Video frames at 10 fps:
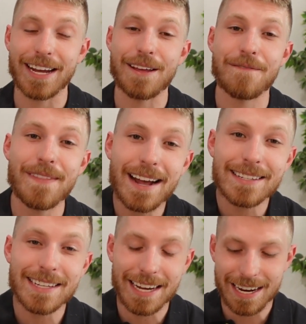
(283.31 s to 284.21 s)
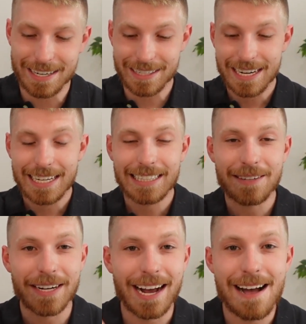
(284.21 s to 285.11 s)
And if that's the case,
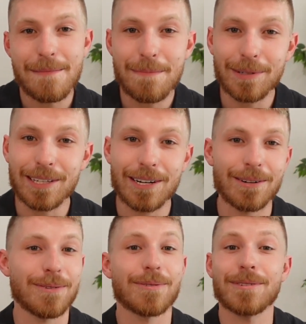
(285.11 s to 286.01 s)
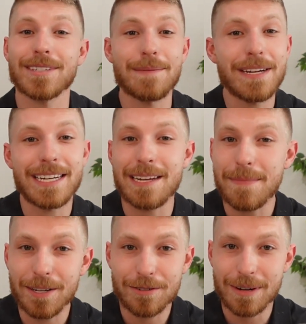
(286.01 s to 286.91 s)
leave a comment below or send me an
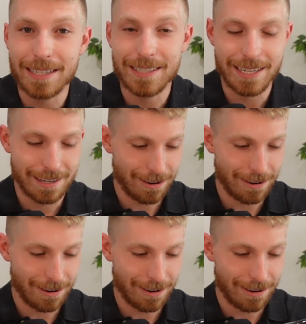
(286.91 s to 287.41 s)
email directly.